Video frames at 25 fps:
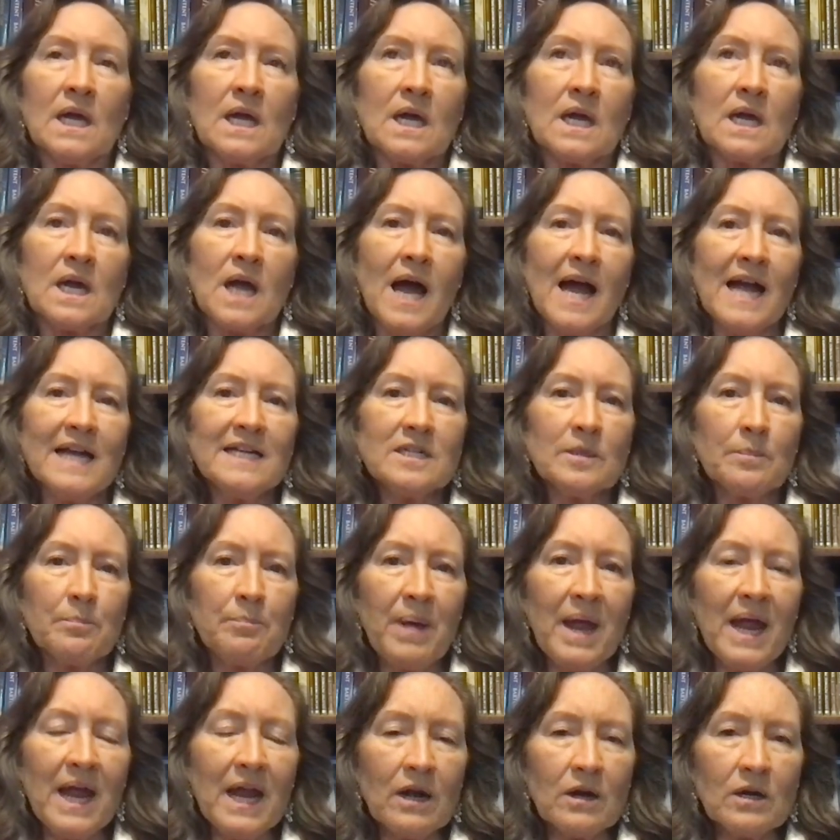kind of
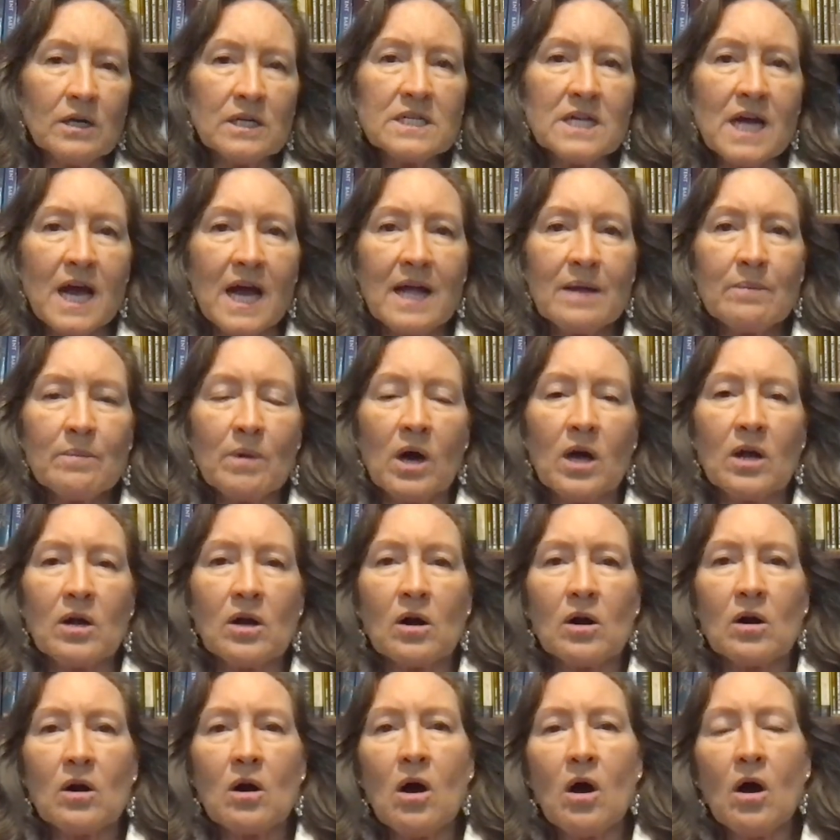paradigm on
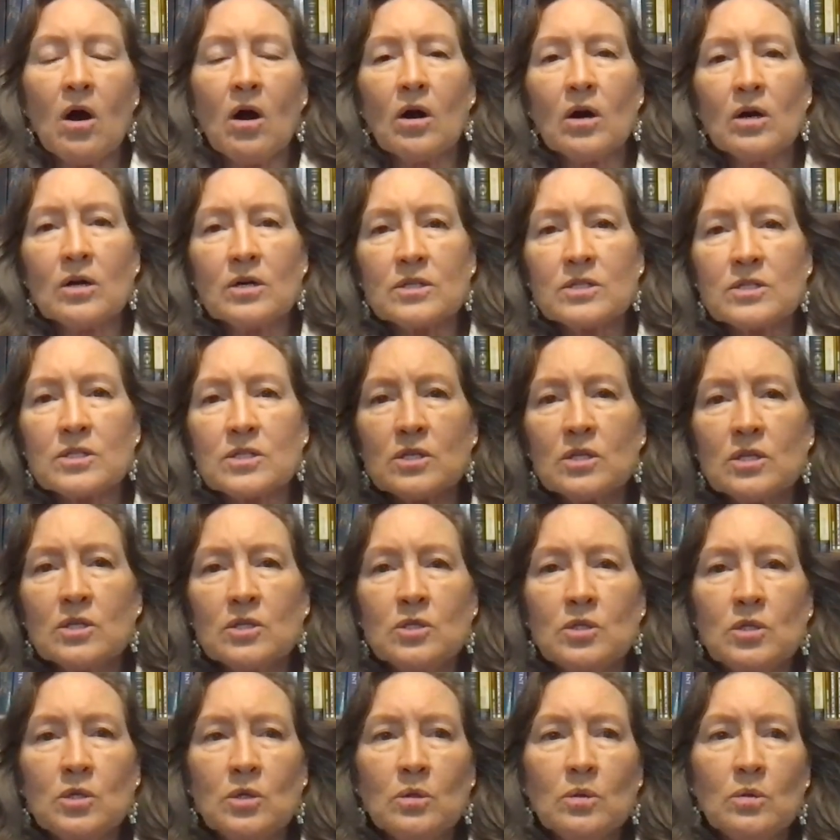our hearts
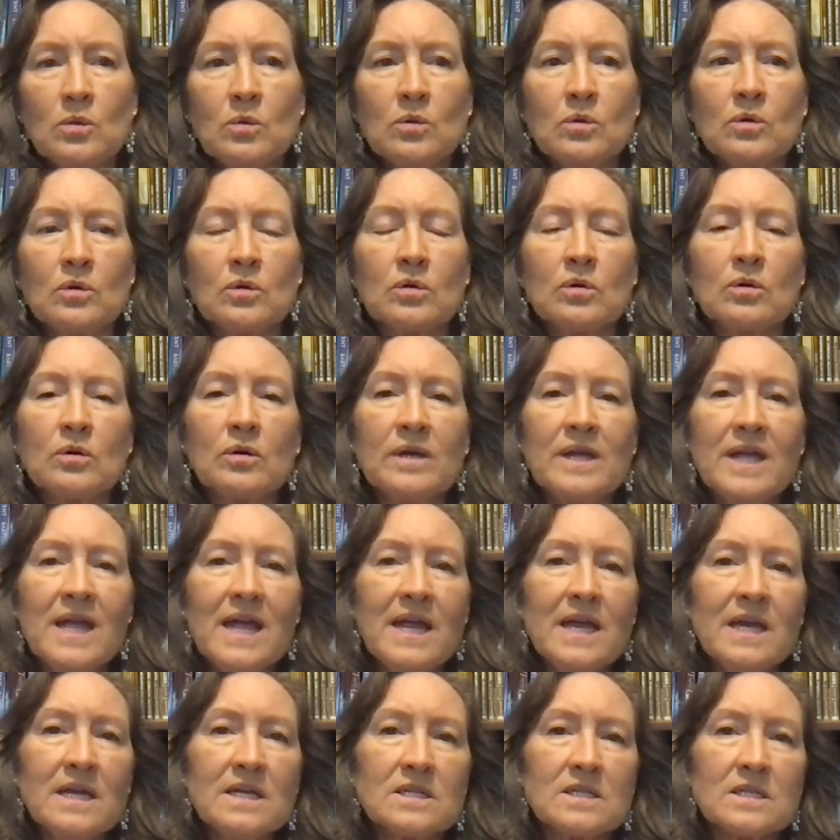to
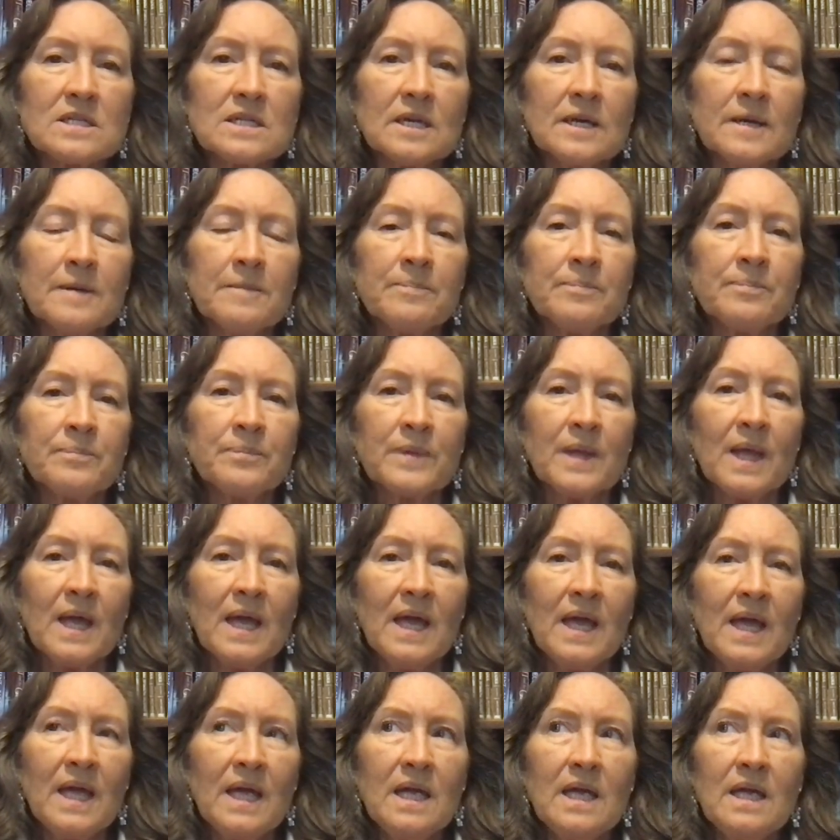create
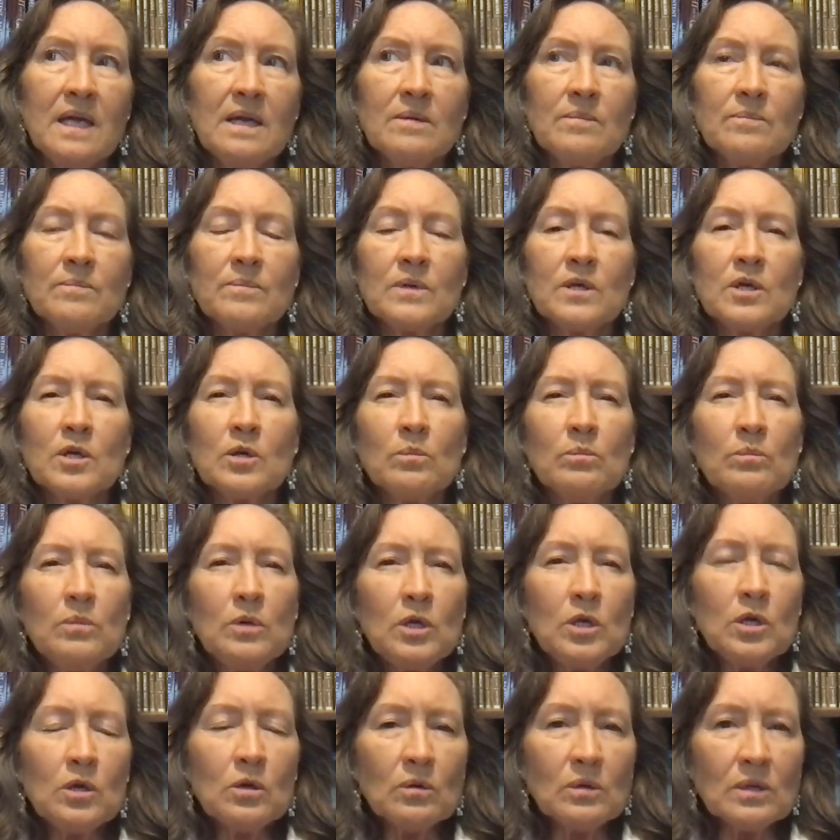a
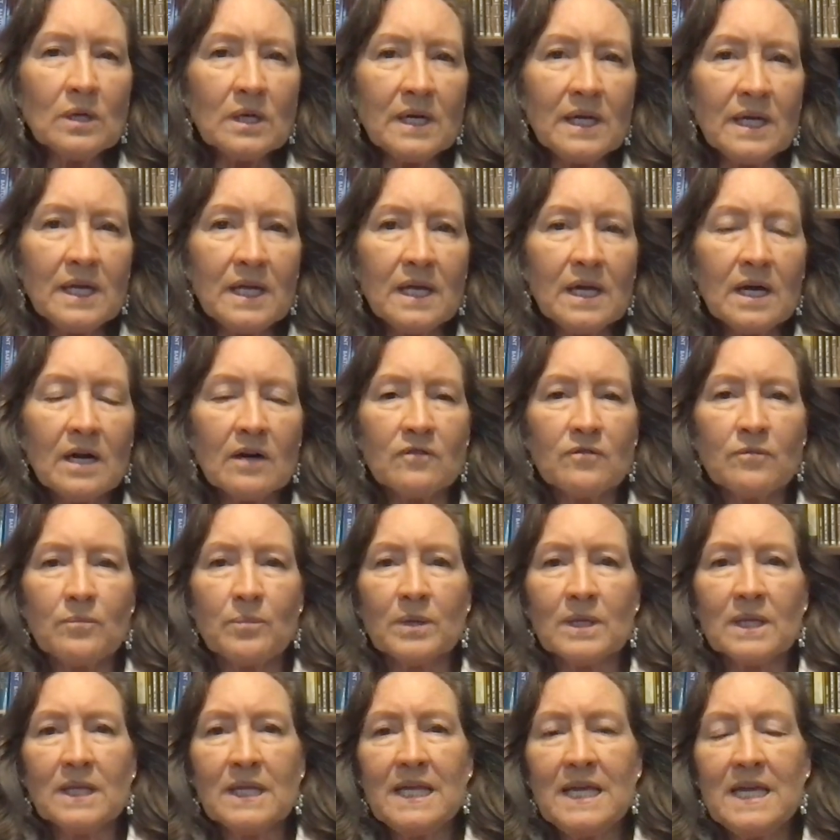community of
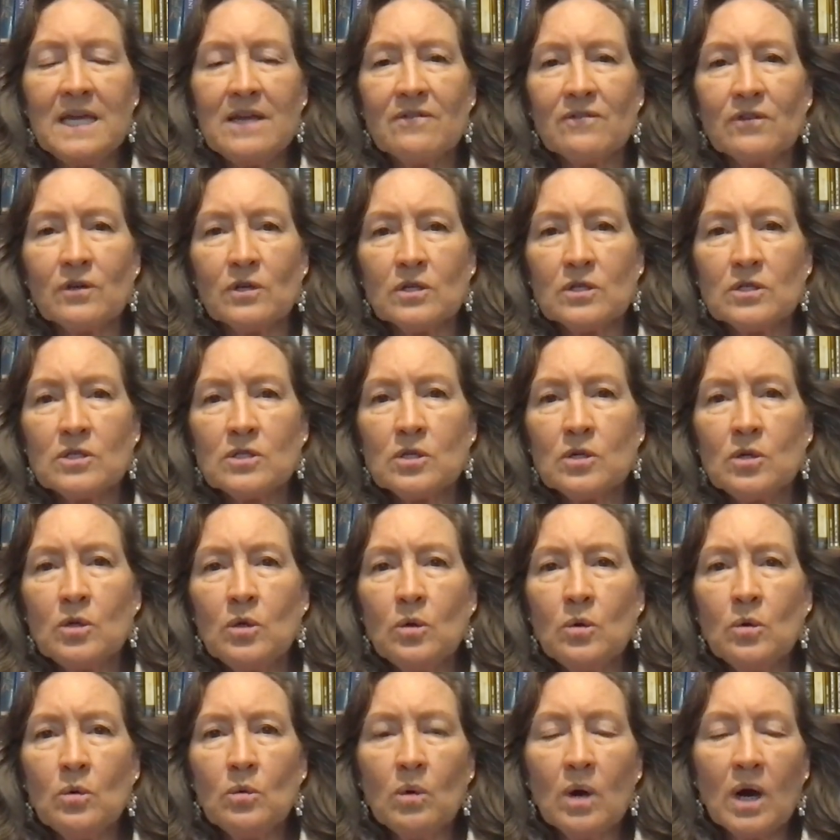believers
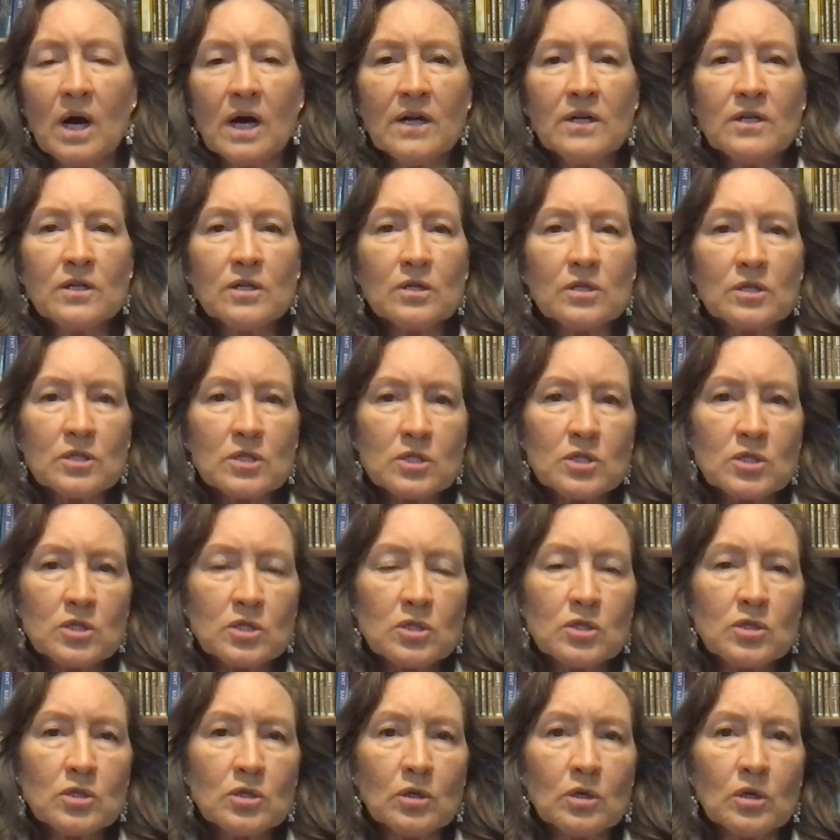who
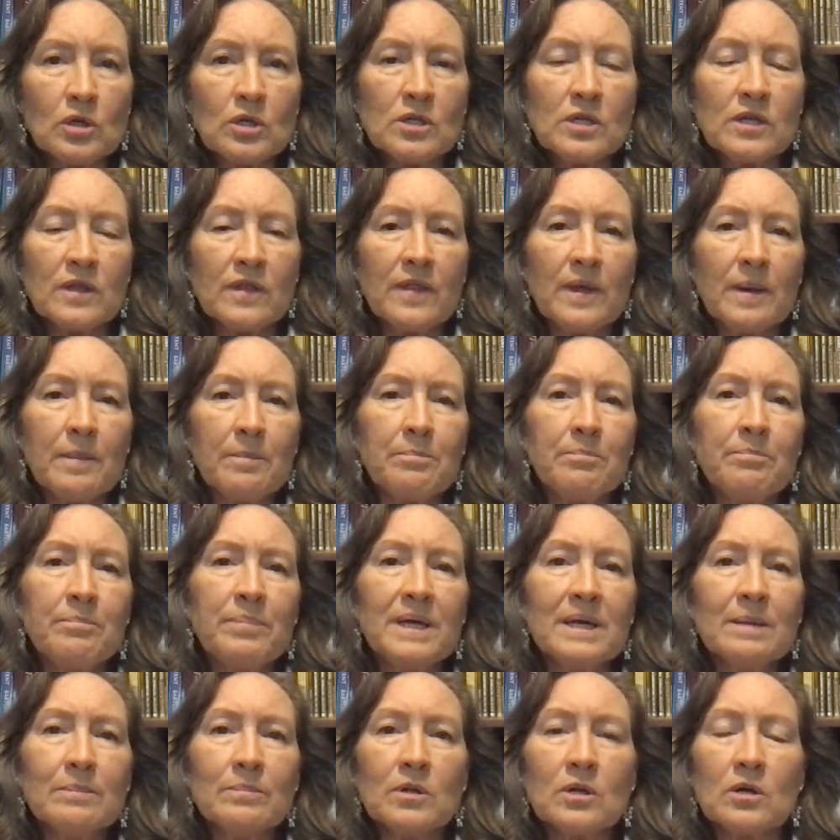understood the
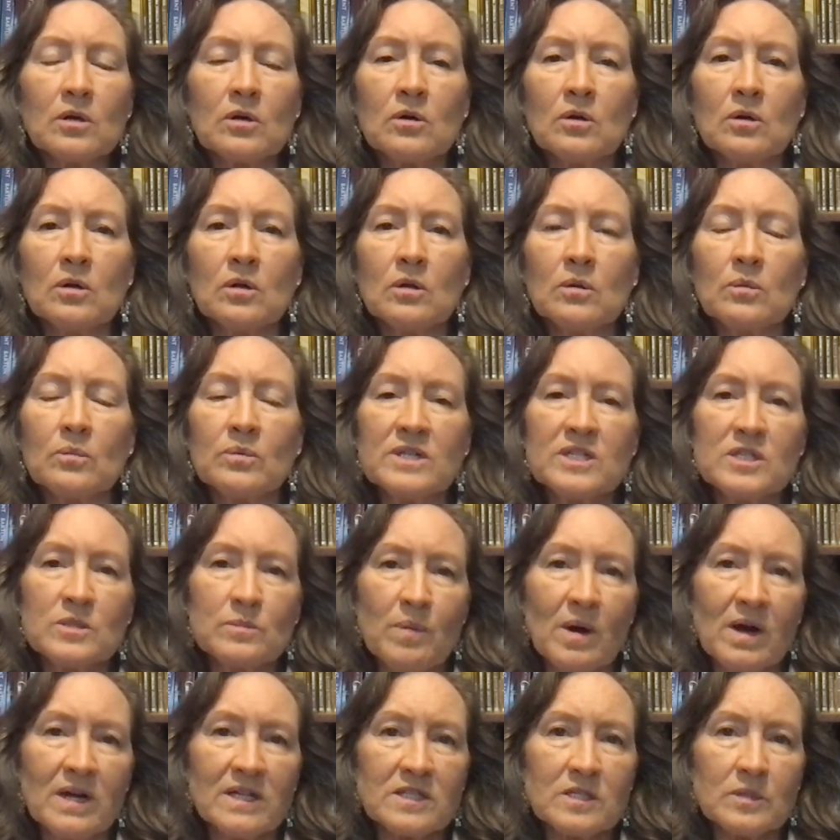biblical
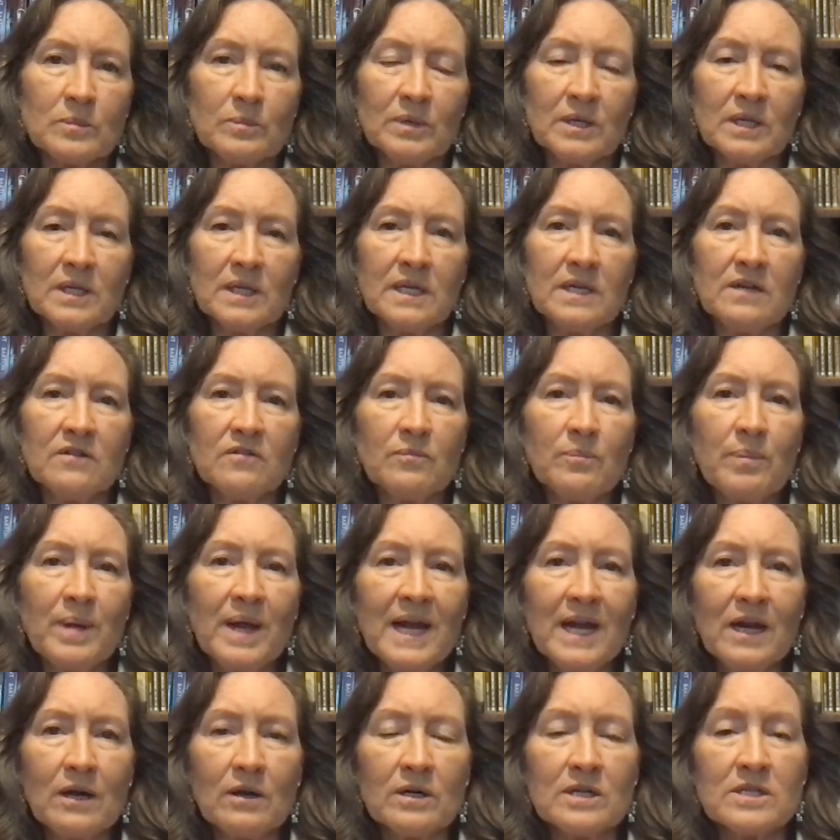responsibility of
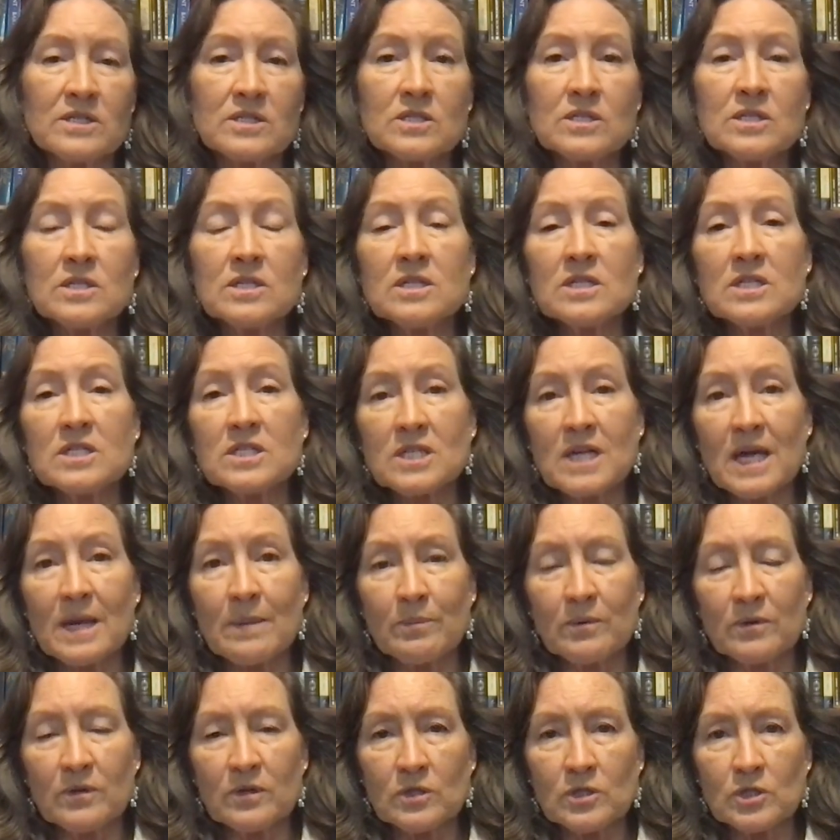parents to
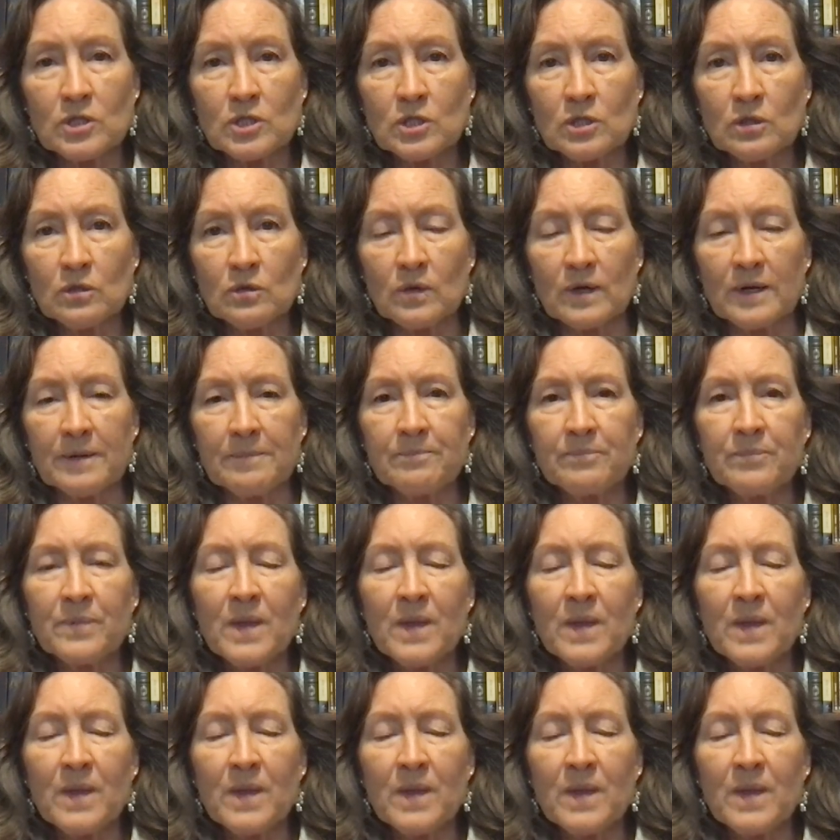disciple their children